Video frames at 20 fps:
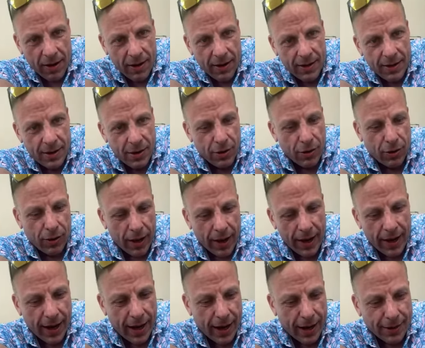You gonna lay
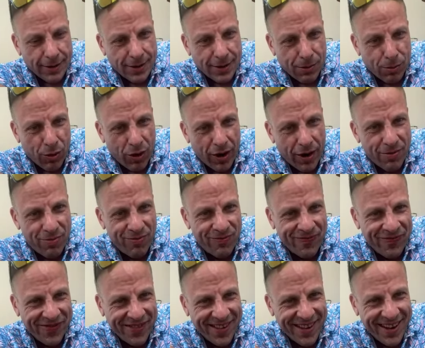down somewhere?
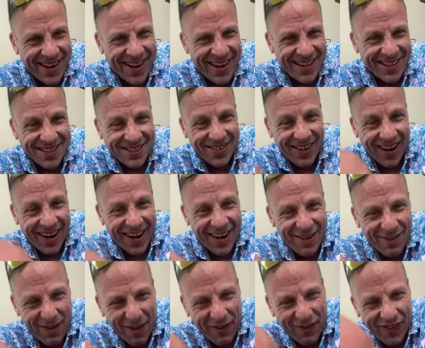He's right in
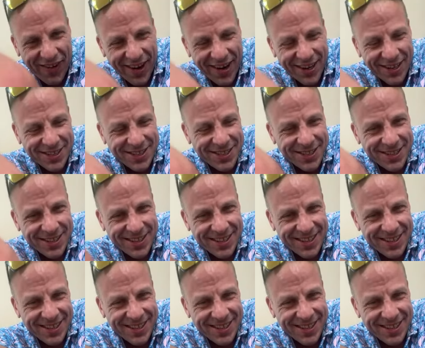my face.